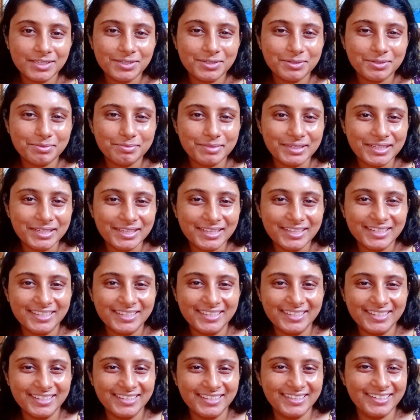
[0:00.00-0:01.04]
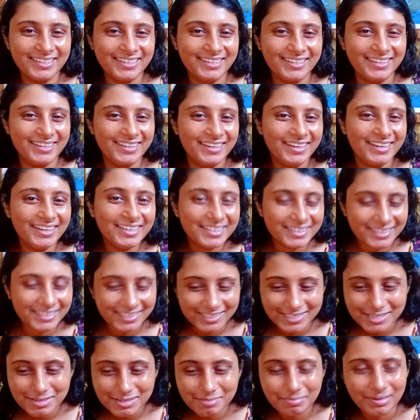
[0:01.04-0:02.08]
to me.
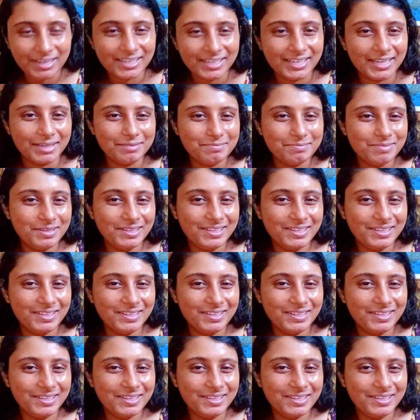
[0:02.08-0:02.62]
This is my type.